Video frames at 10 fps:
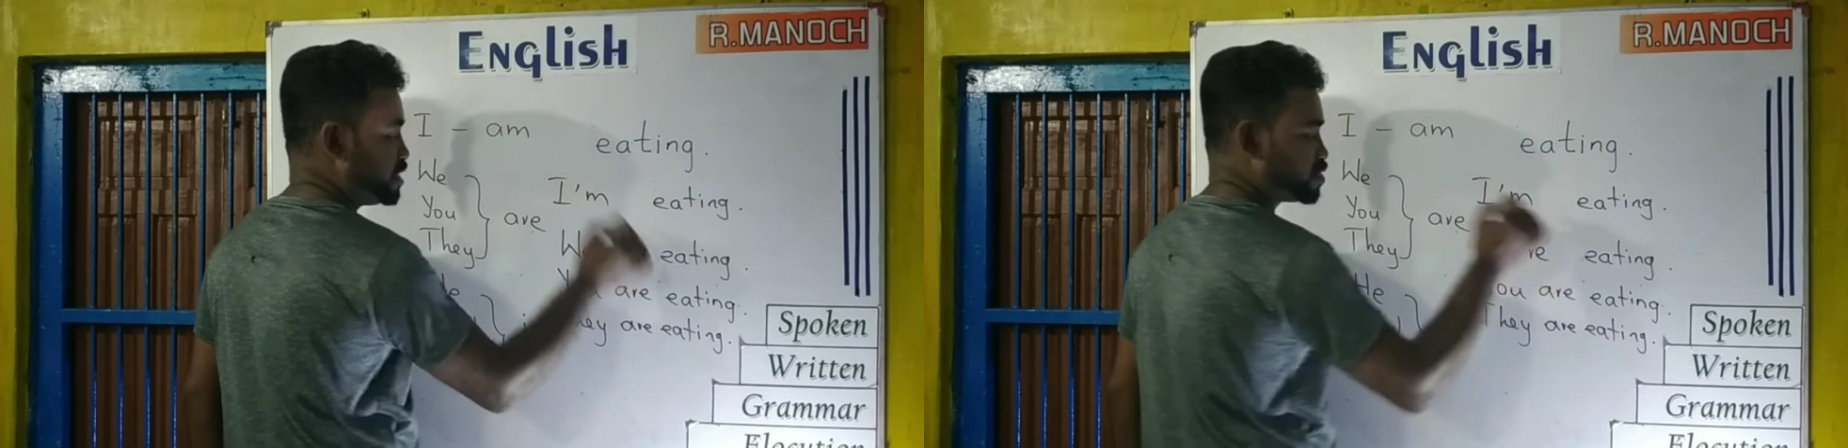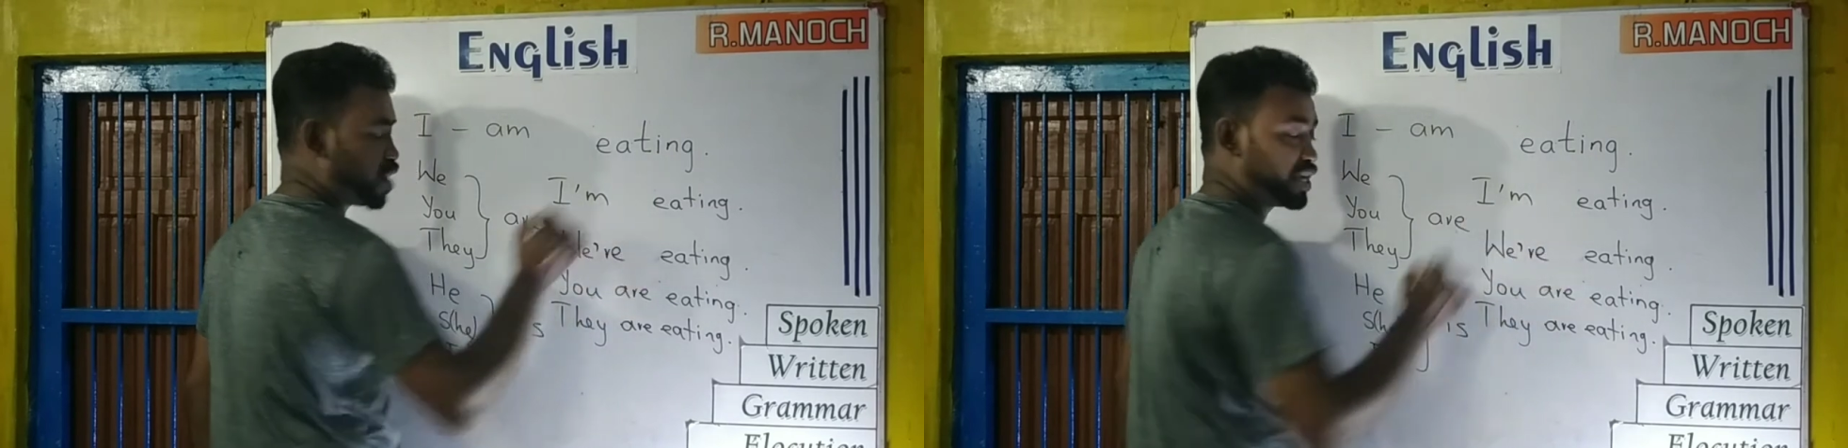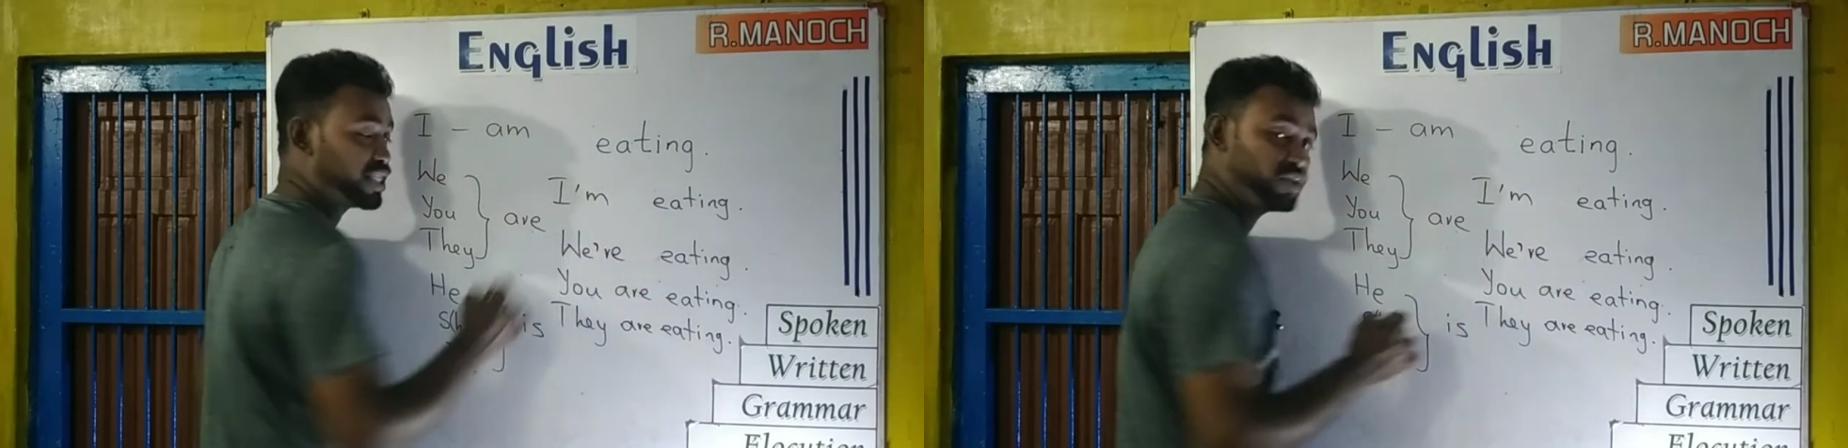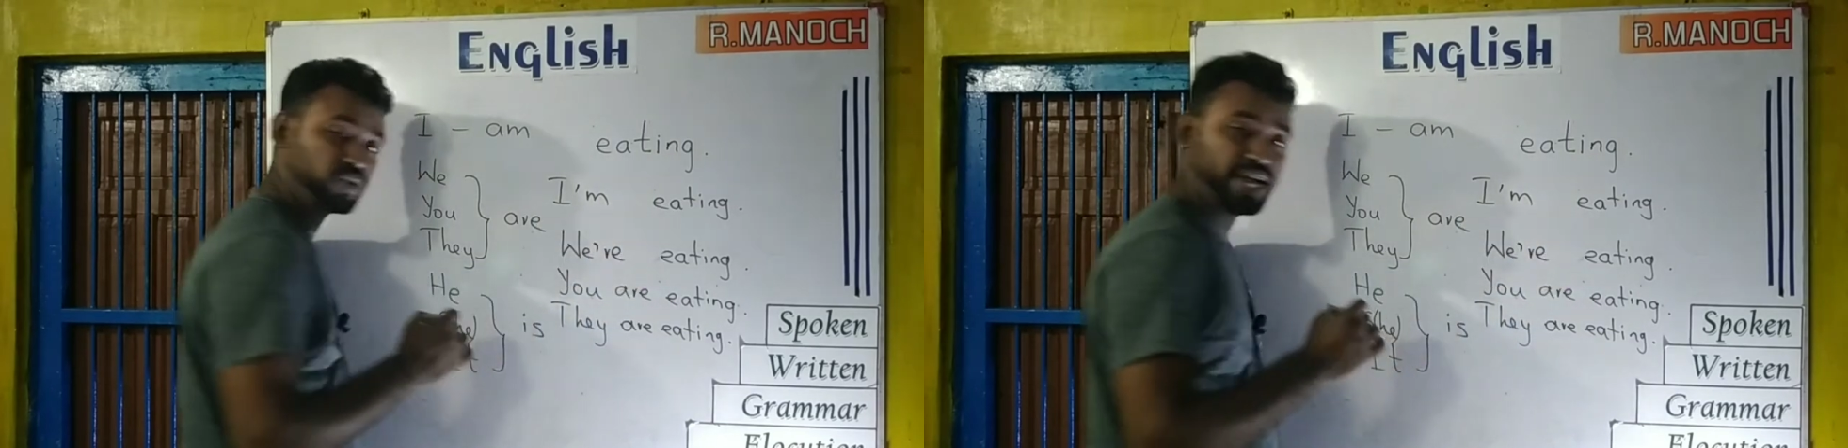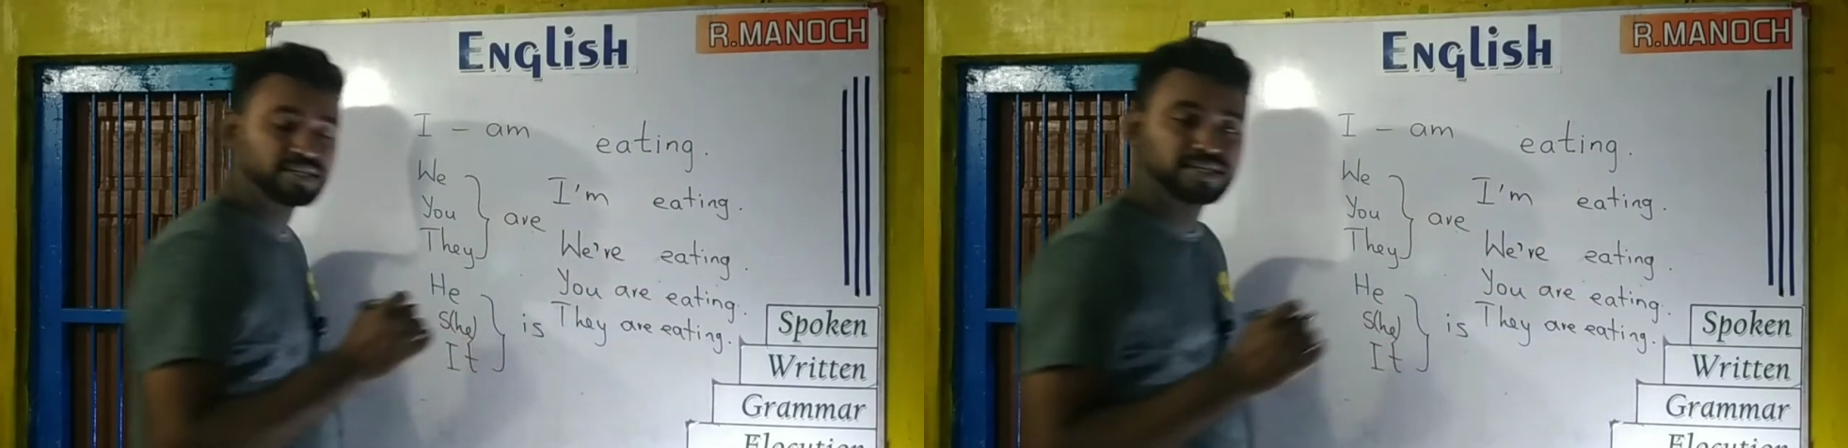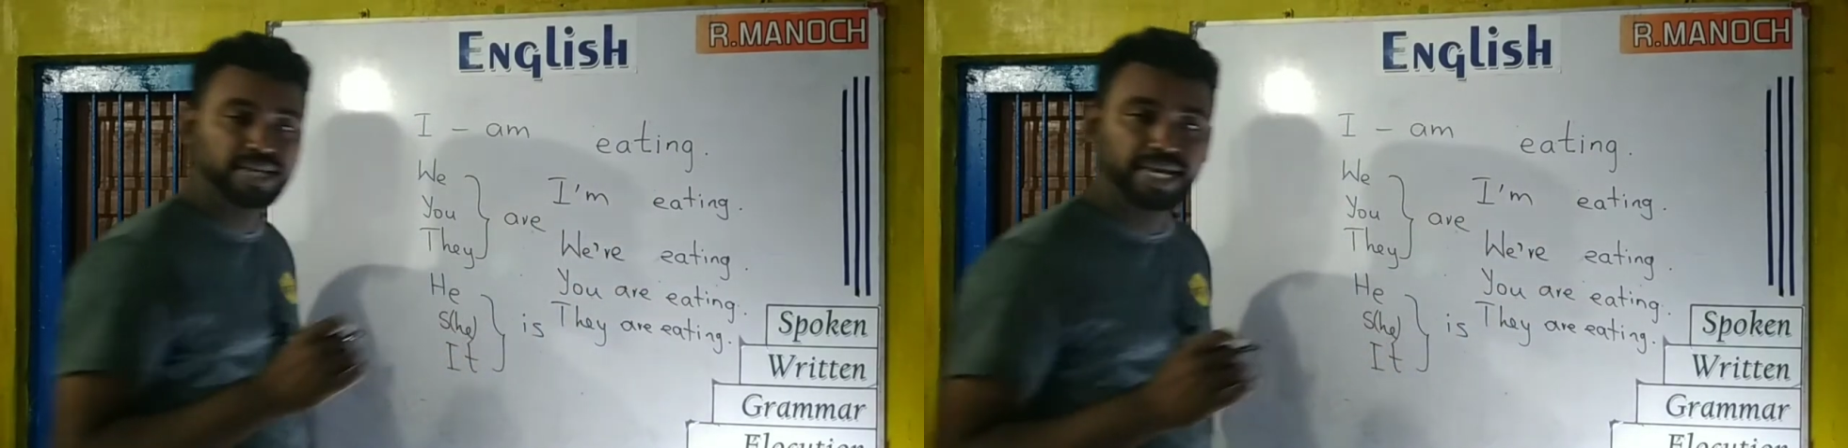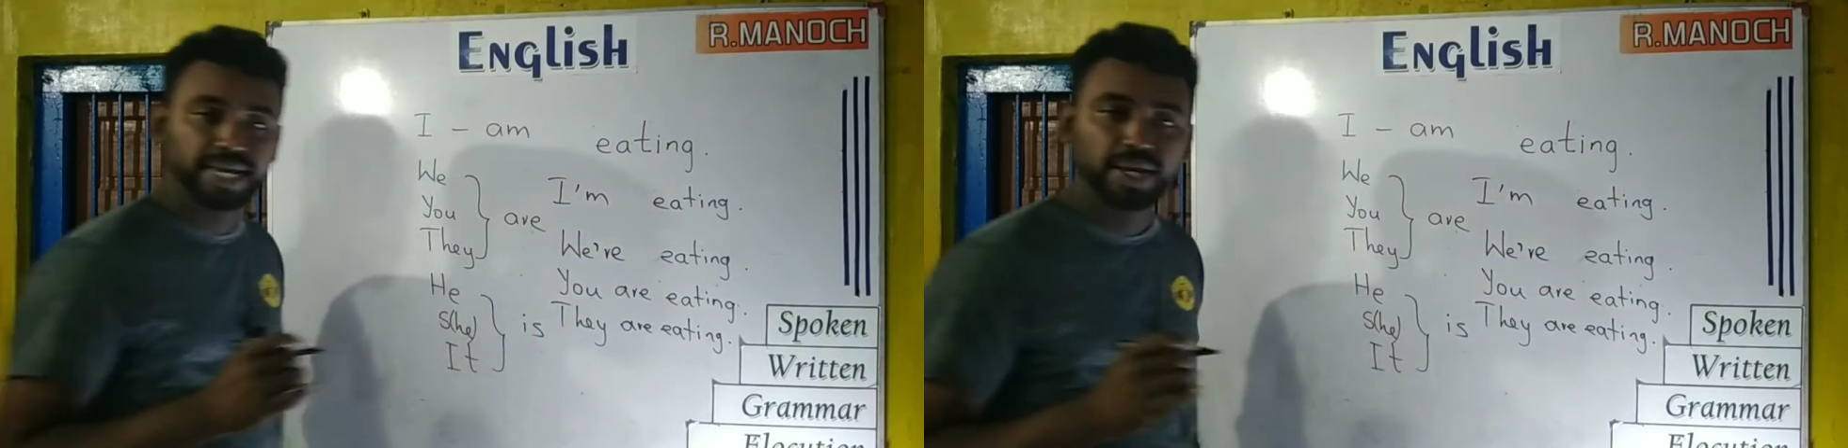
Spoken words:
So either you can say